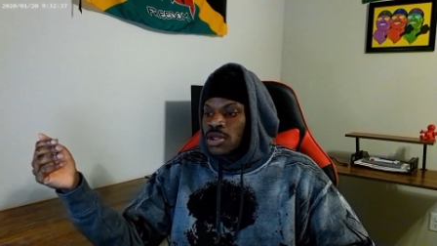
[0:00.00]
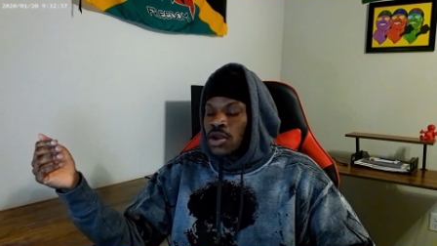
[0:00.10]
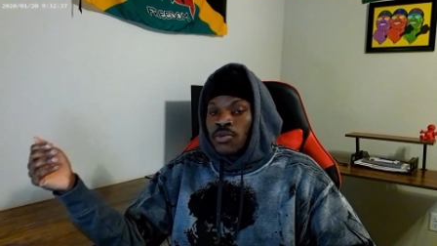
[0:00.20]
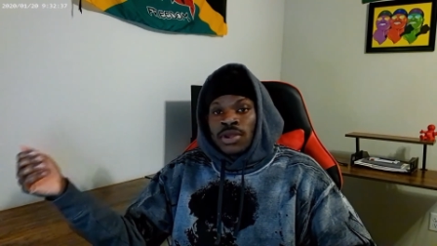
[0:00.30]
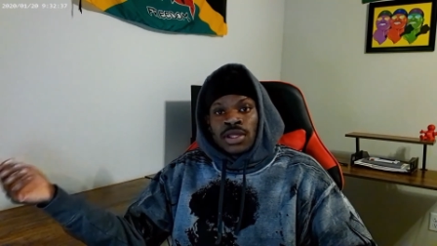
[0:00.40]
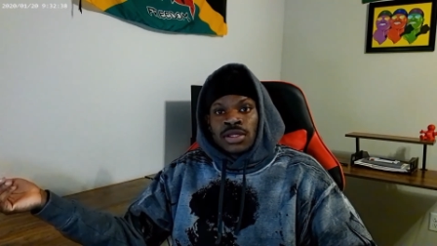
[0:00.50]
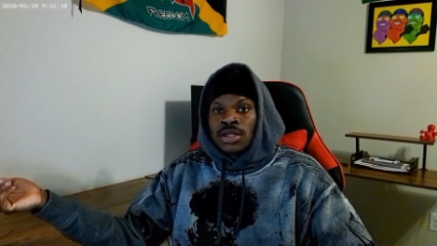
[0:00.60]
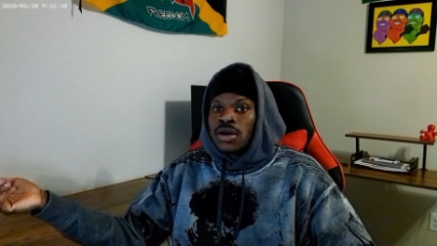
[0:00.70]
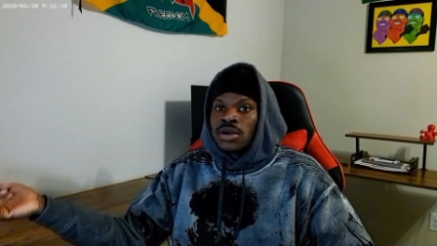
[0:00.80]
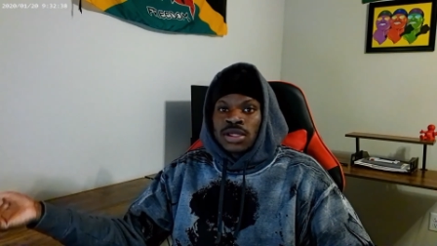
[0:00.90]
And we can,
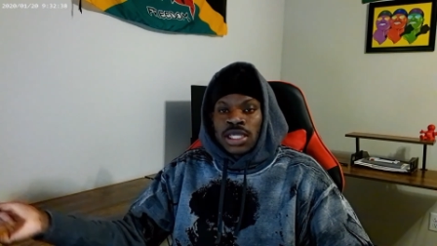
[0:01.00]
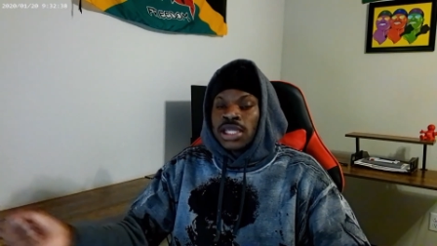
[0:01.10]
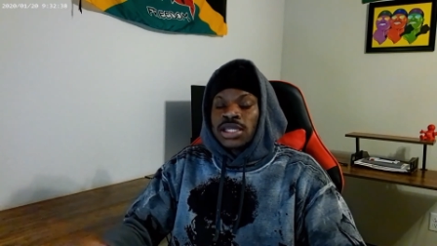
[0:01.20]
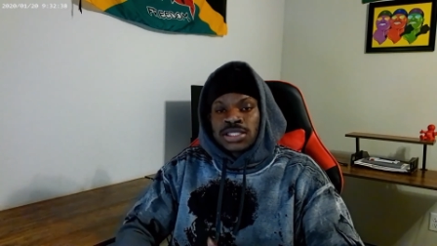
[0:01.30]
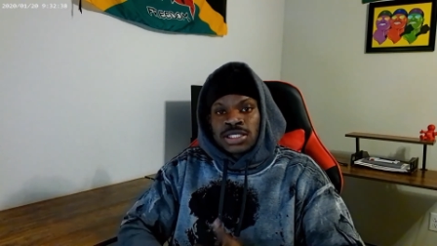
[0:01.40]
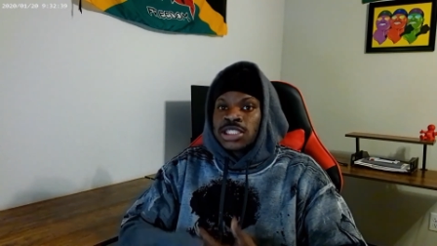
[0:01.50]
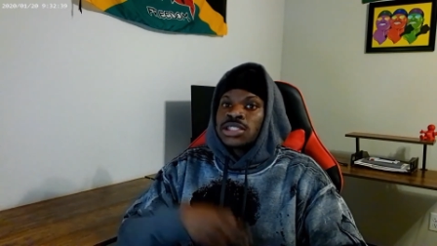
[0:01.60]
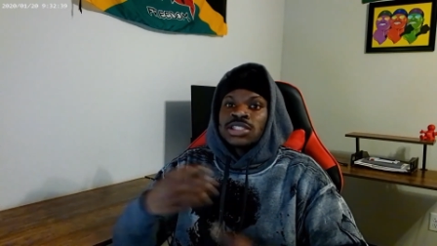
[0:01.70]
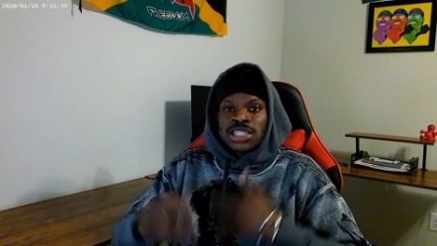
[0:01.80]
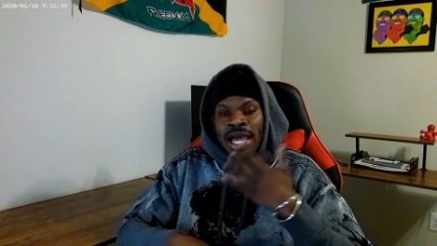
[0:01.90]
you know,
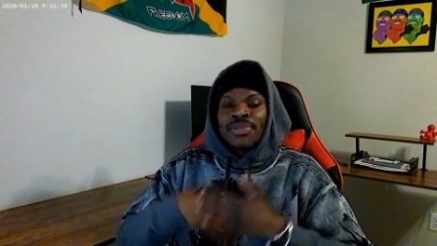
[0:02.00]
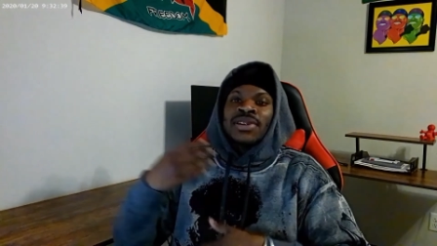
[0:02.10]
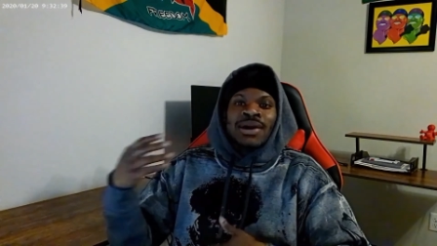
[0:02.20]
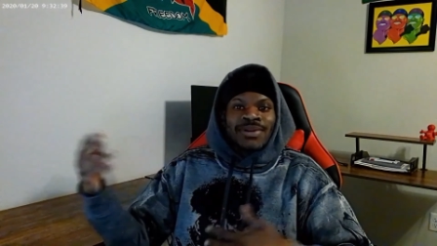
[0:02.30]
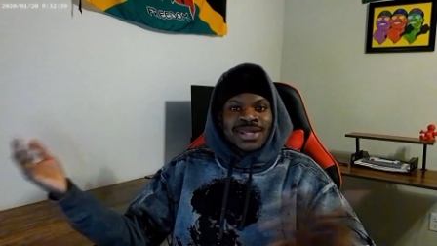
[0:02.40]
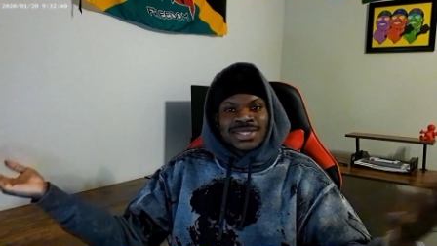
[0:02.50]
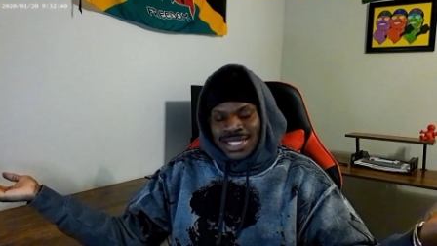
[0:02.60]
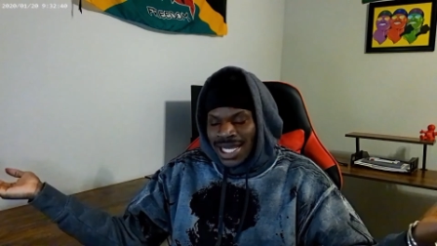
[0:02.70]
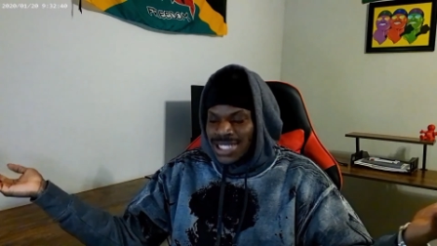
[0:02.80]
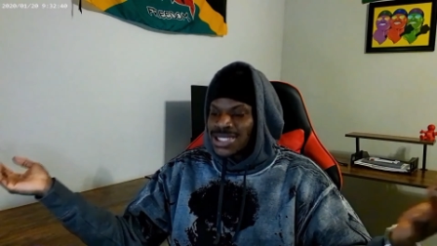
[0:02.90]
chop it up, get
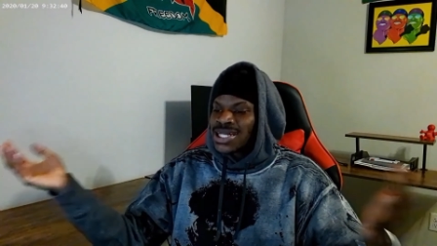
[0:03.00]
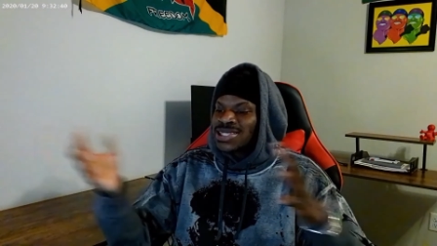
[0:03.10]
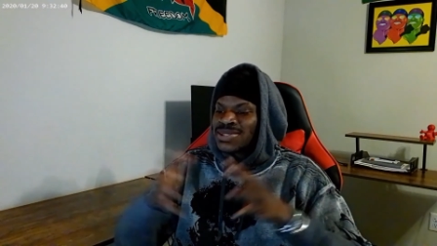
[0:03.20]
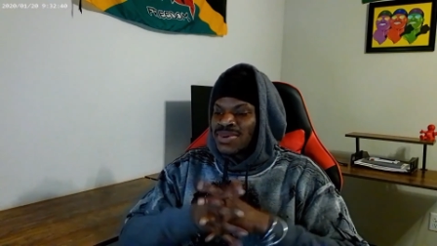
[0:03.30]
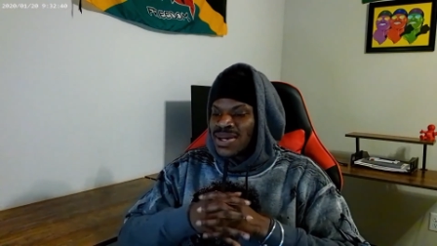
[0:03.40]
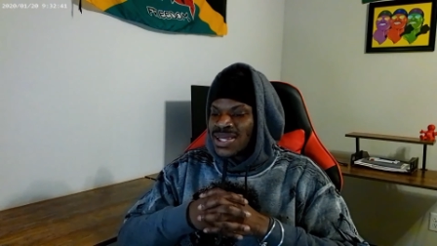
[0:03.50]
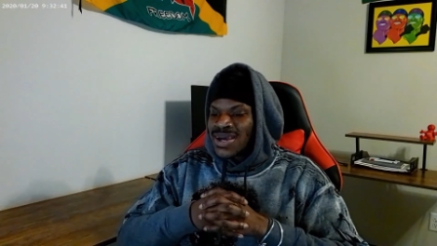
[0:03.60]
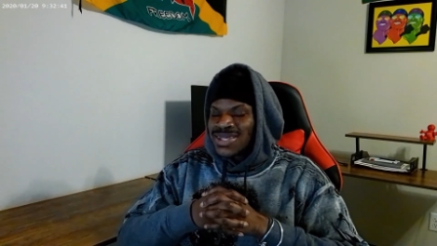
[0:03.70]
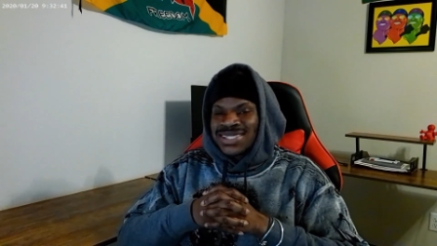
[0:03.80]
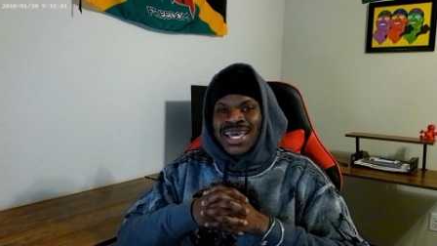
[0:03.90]
to know each other, you know what
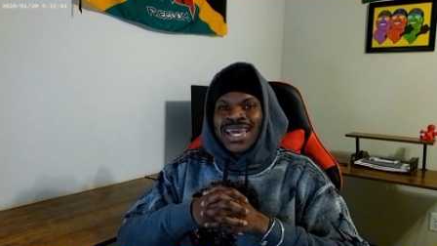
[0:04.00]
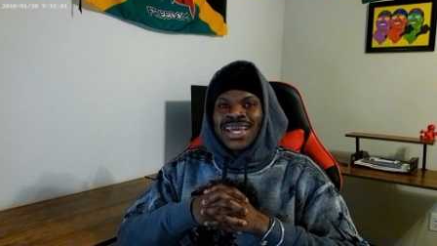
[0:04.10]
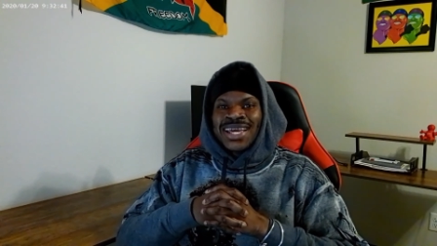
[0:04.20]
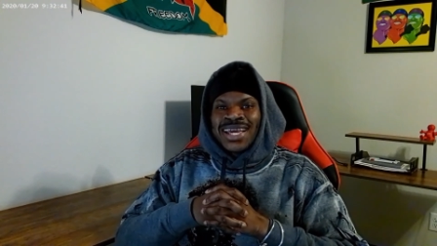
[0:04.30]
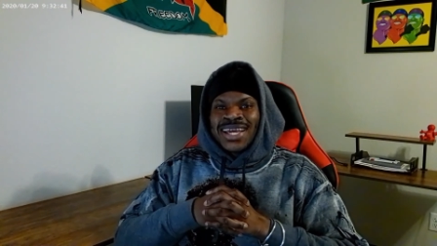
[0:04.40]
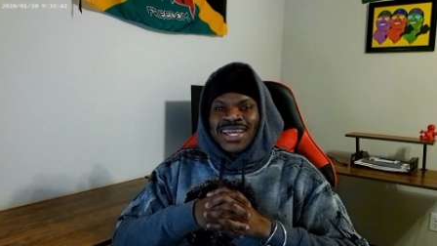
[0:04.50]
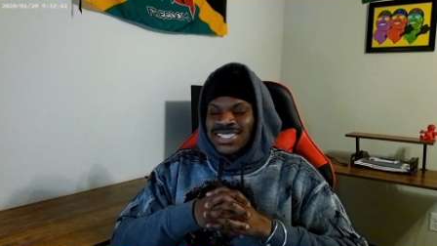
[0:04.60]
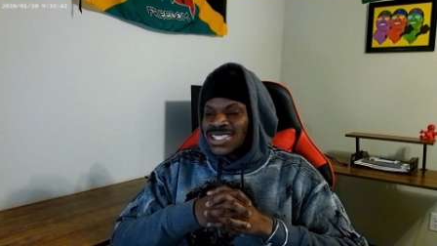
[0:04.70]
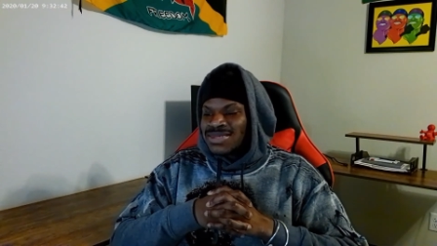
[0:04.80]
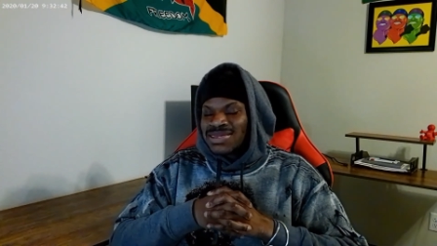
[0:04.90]
I'm saying?
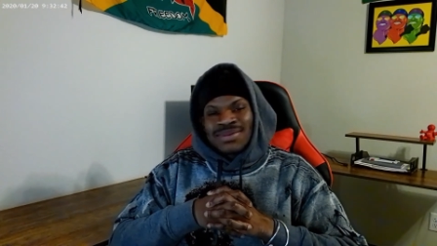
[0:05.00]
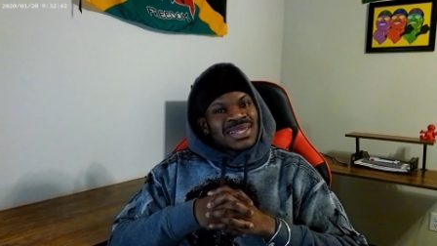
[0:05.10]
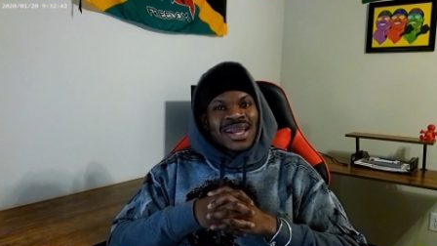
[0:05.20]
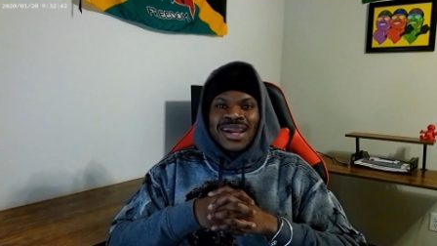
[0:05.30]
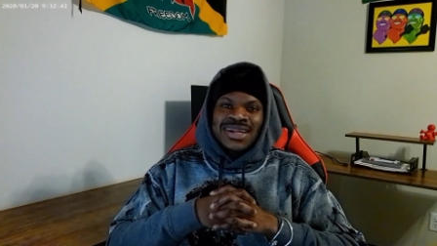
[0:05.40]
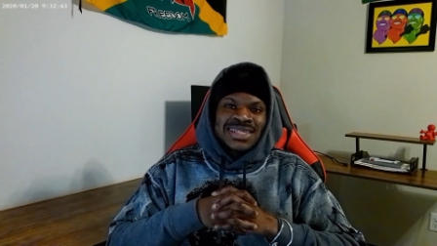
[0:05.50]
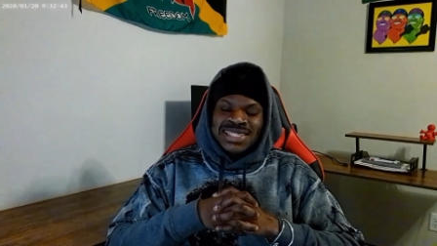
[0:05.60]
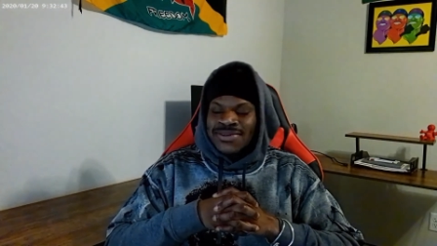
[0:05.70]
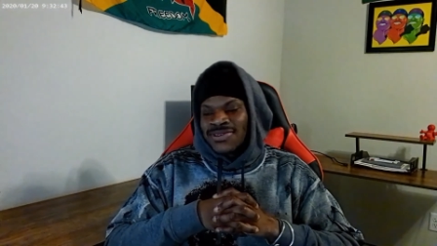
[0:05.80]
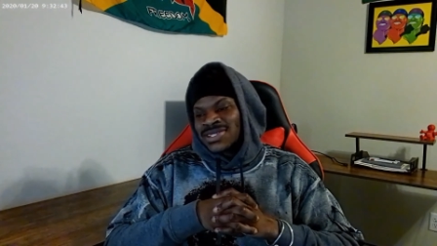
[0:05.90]
See some similarities,
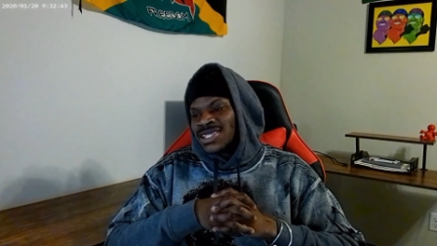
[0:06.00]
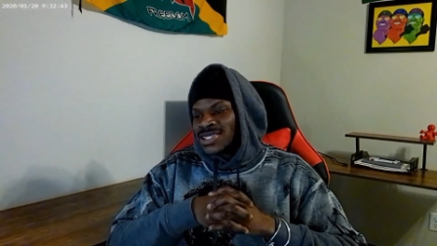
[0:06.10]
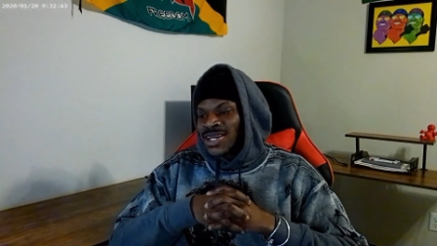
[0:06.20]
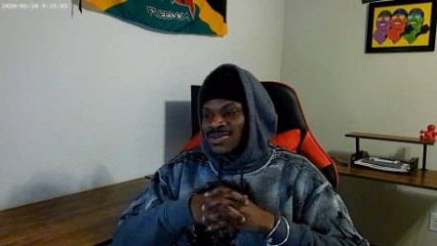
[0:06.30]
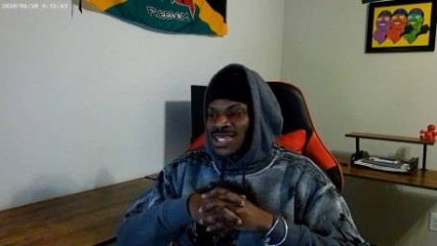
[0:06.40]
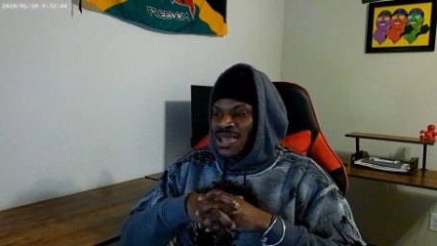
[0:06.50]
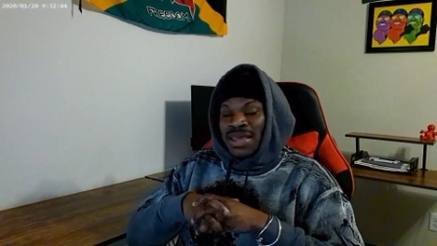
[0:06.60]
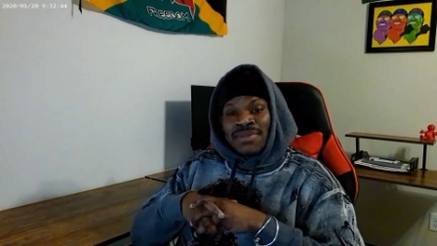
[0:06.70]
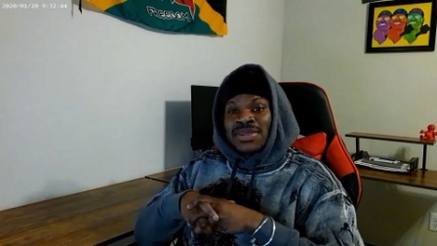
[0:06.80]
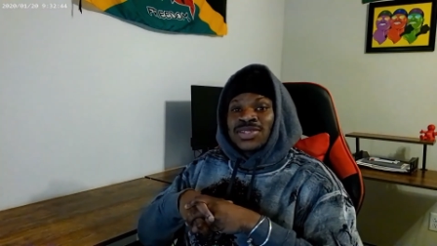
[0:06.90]
differences, you know what I'm
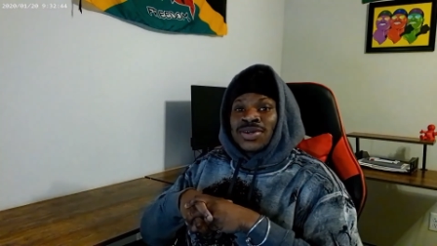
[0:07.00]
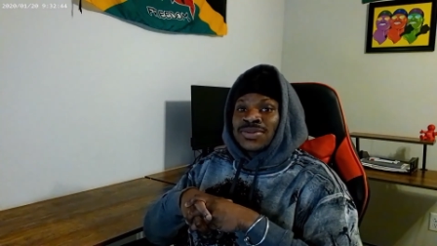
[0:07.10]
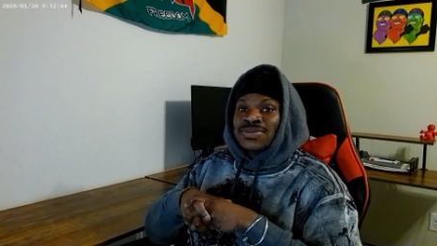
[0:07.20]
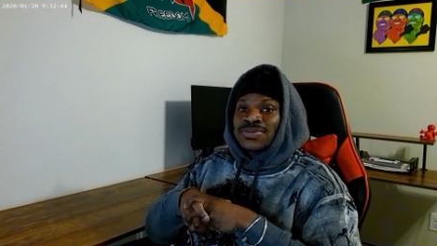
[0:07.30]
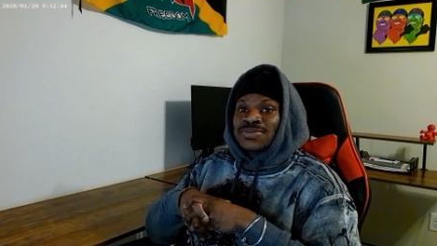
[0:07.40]
saying? Maybe so.